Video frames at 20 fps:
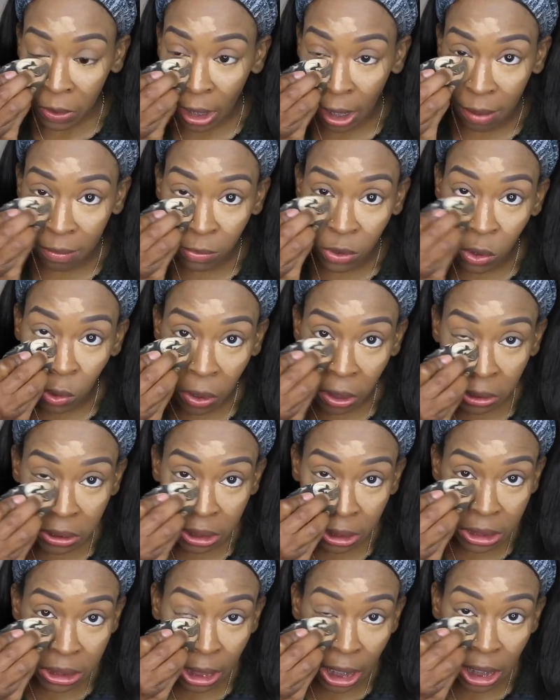I'm going
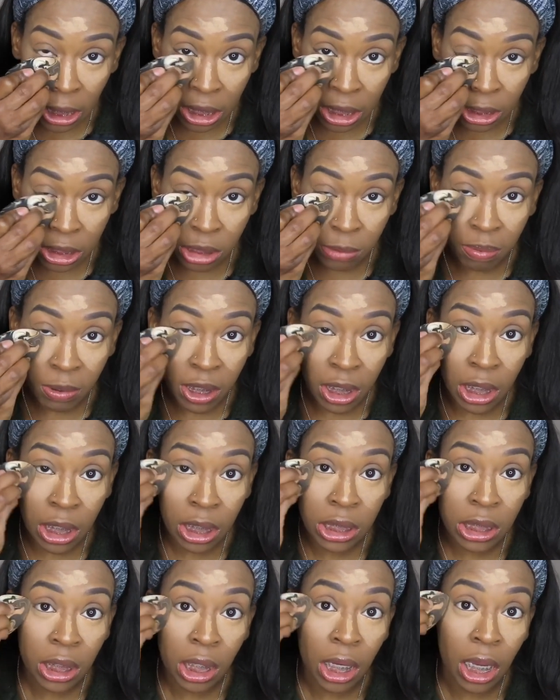to take this
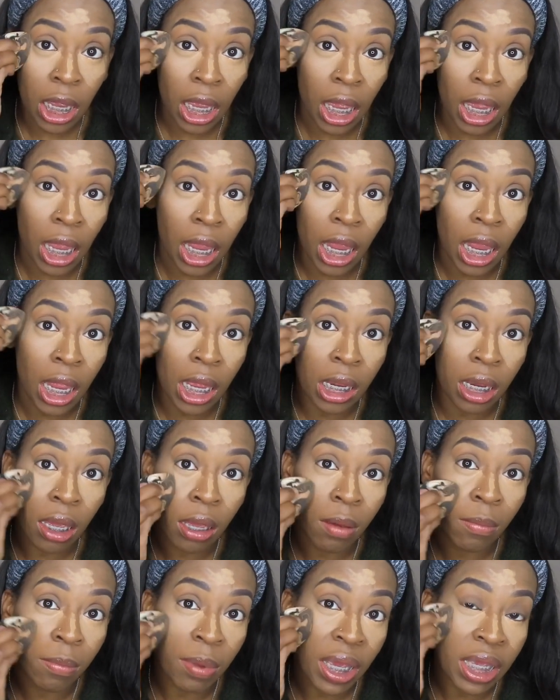sponge
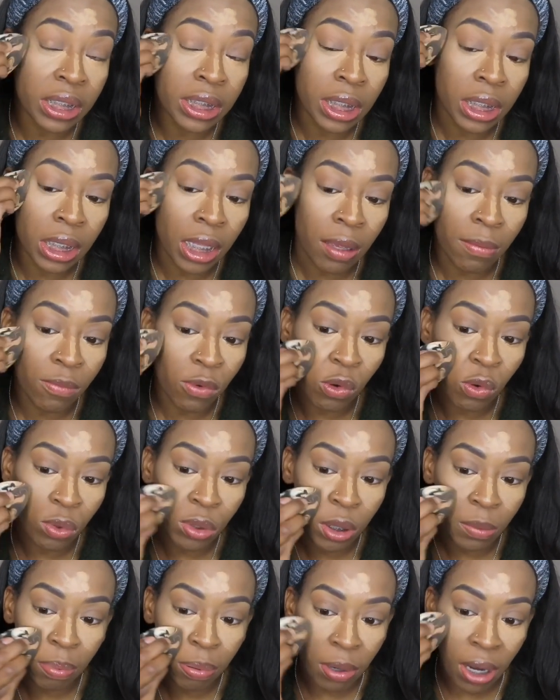and basically
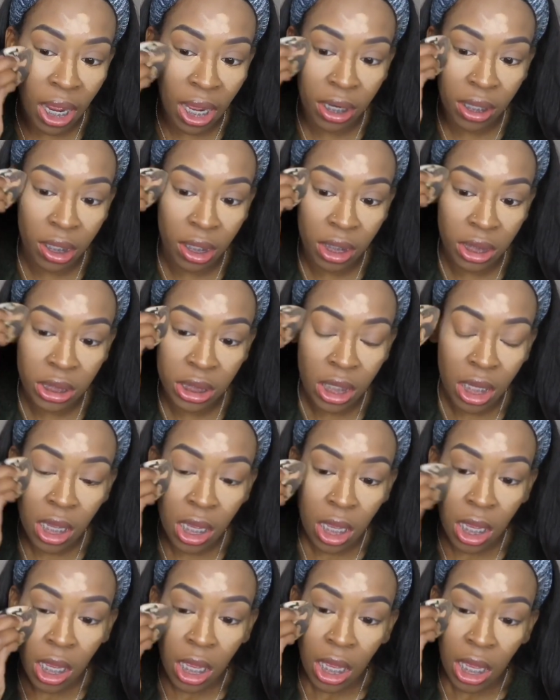move the product
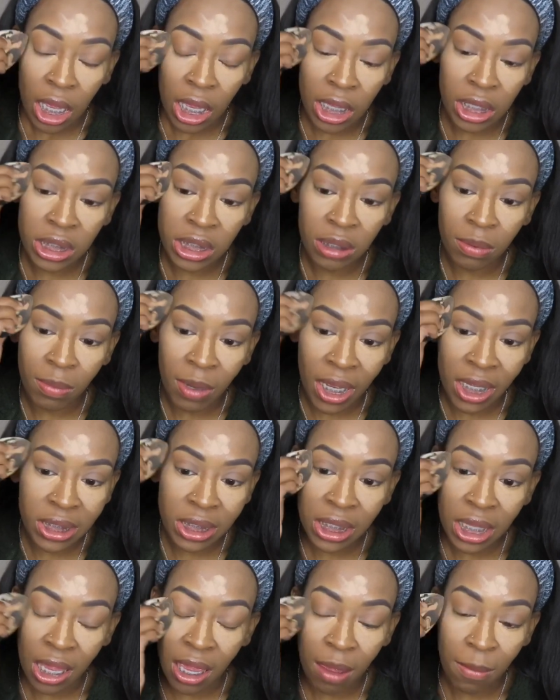into my
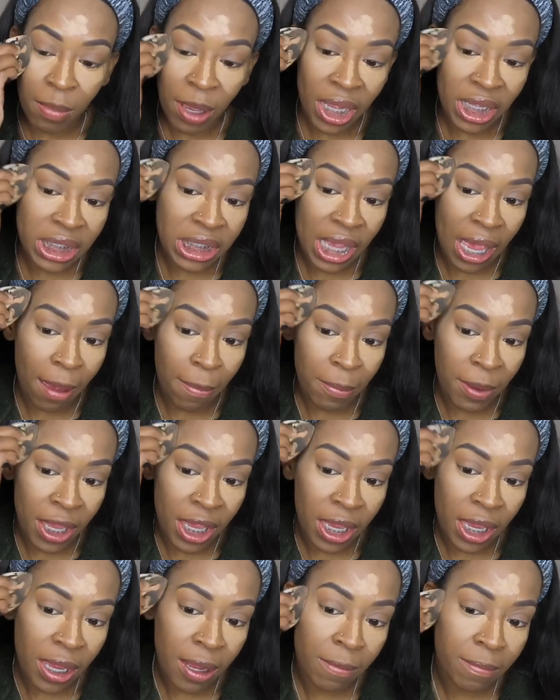skin by
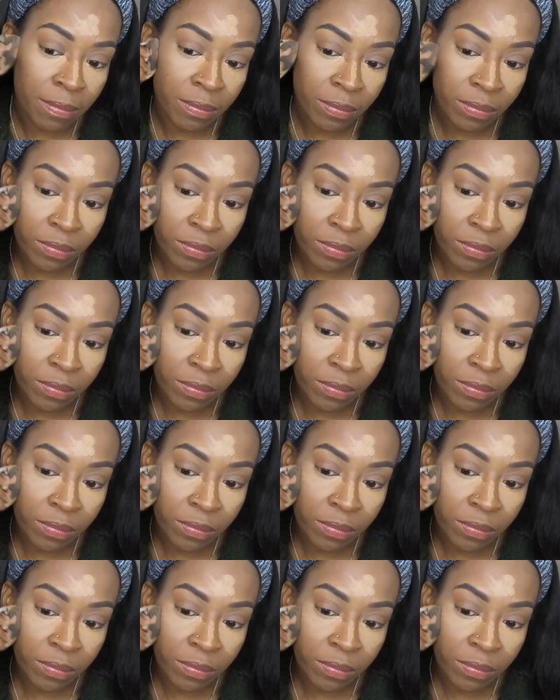tapping it,